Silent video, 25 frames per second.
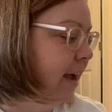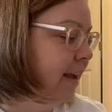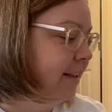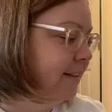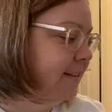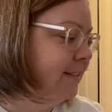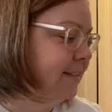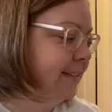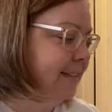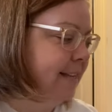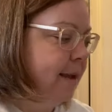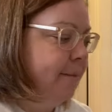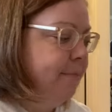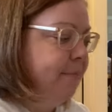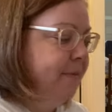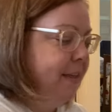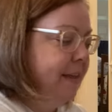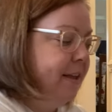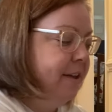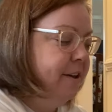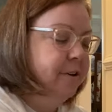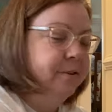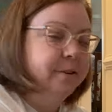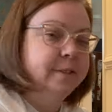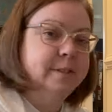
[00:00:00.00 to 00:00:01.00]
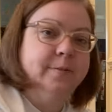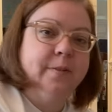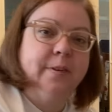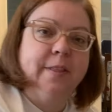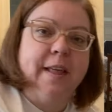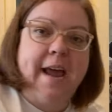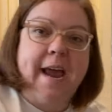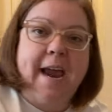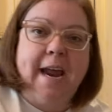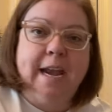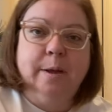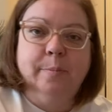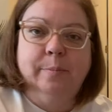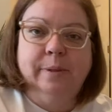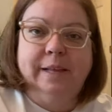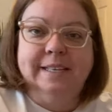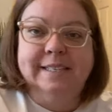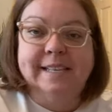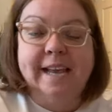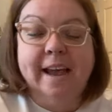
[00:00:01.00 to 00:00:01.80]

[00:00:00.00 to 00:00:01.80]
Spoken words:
Same thing goes for The Hiding Place.